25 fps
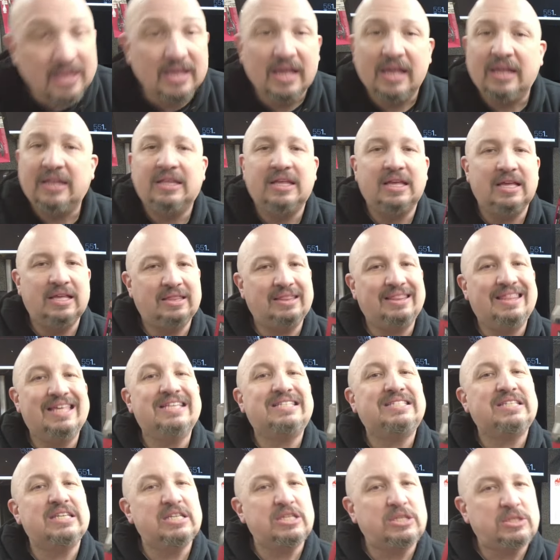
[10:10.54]
it, it,
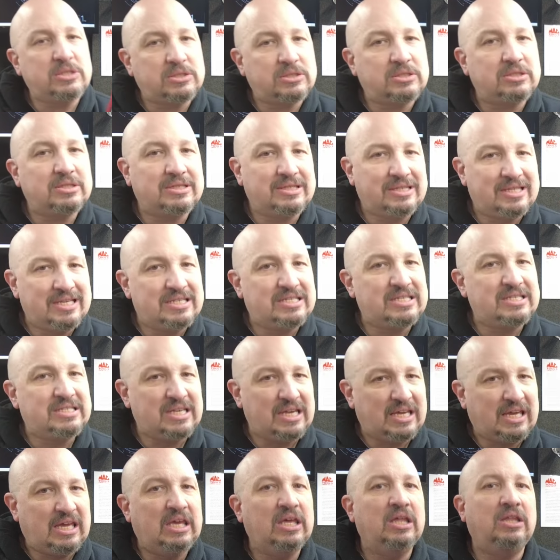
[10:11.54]
this is this is
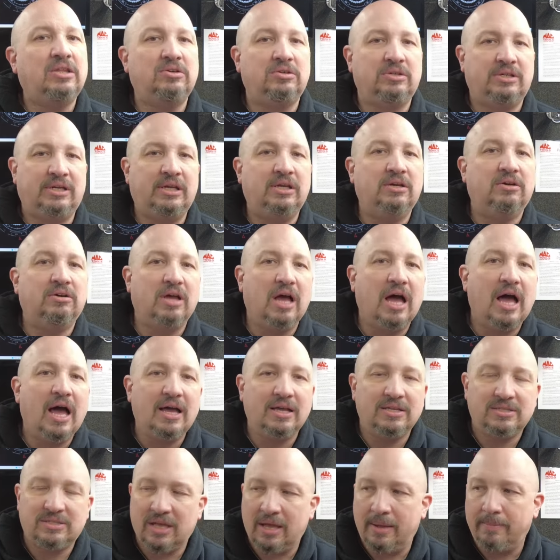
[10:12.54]
a killer deal,
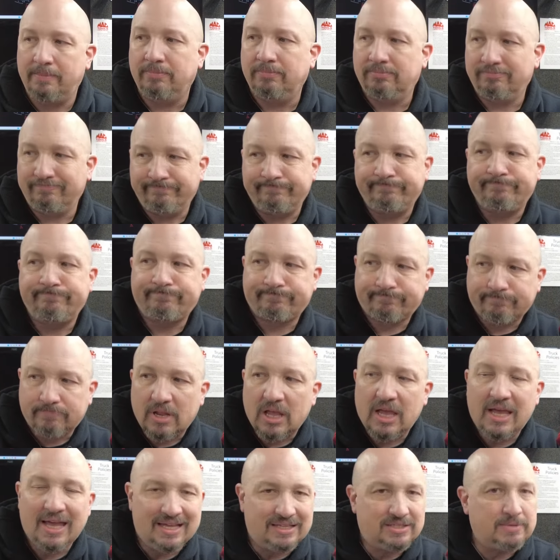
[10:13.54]
guys. I mean,
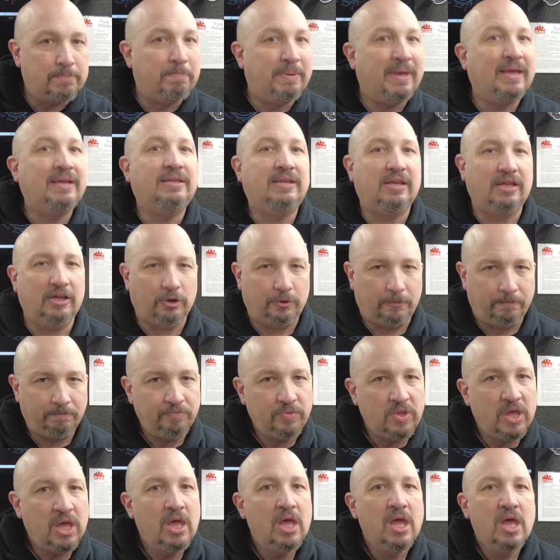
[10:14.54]
it's a big deal.
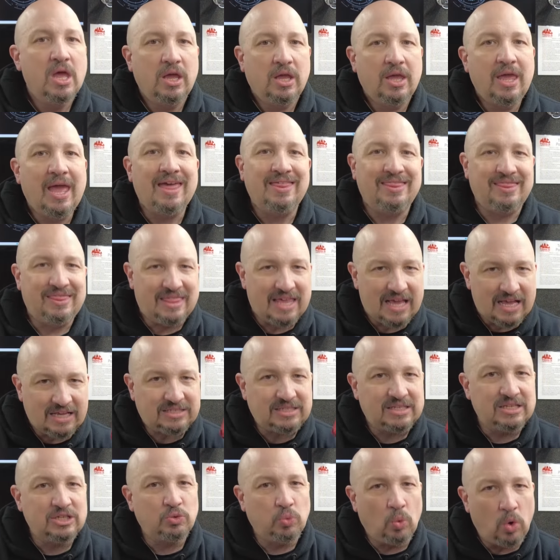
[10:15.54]
Okay,
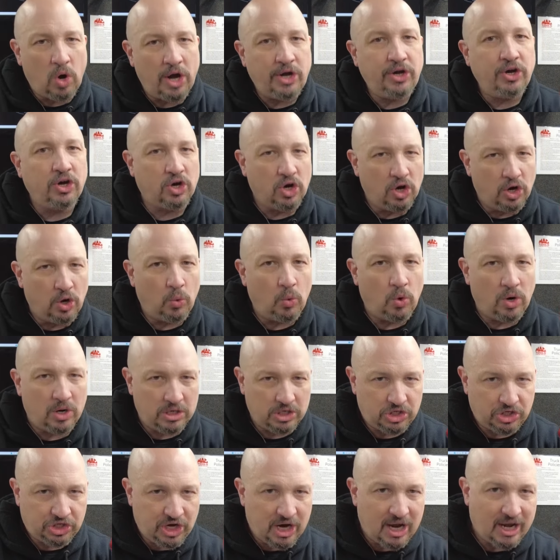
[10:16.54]
this is one you're going to want
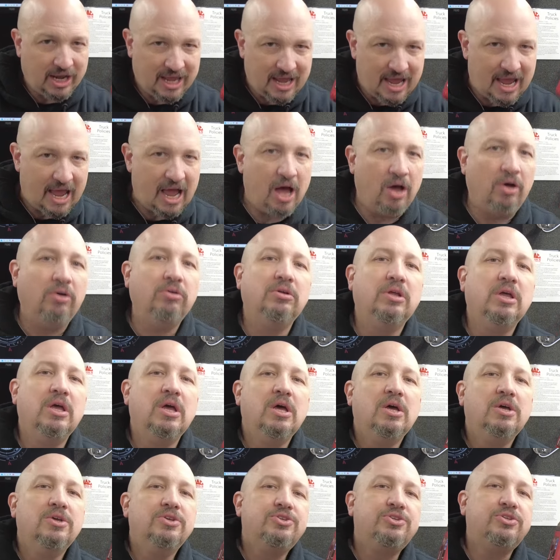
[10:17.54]
to check out.
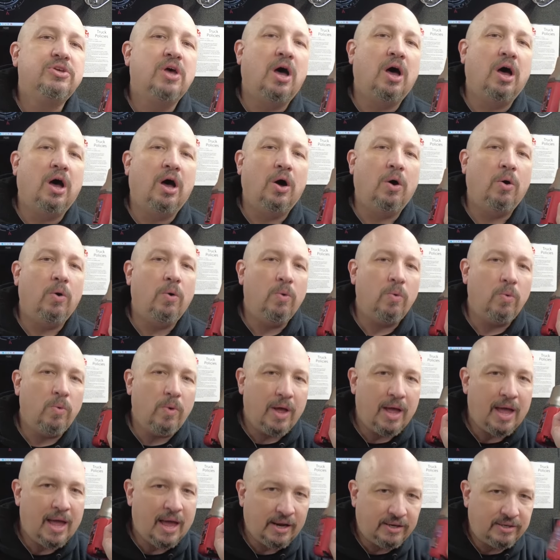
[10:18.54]
So
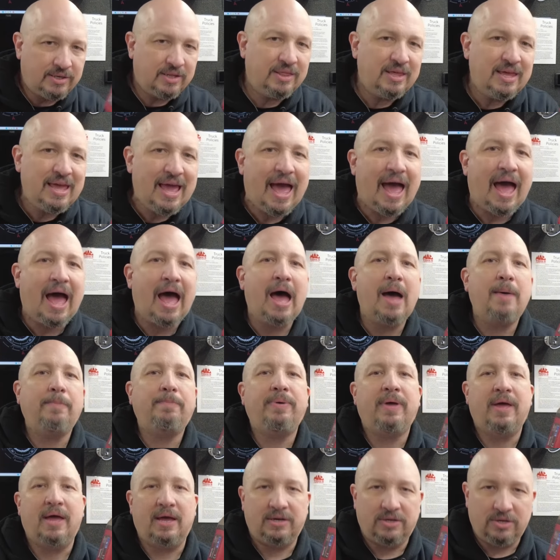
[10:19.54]
head to the
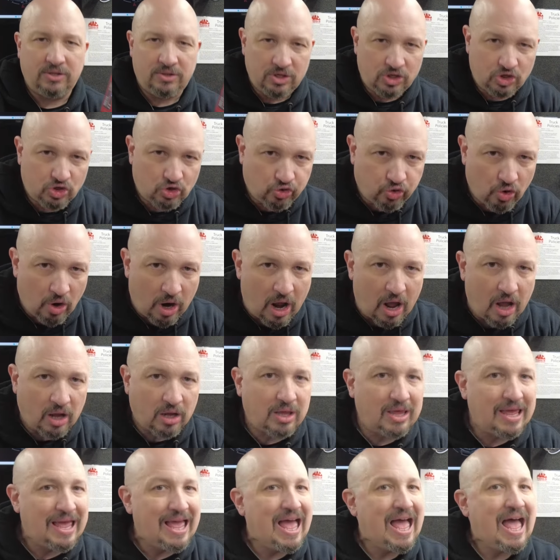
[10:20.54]
app, head to the truck.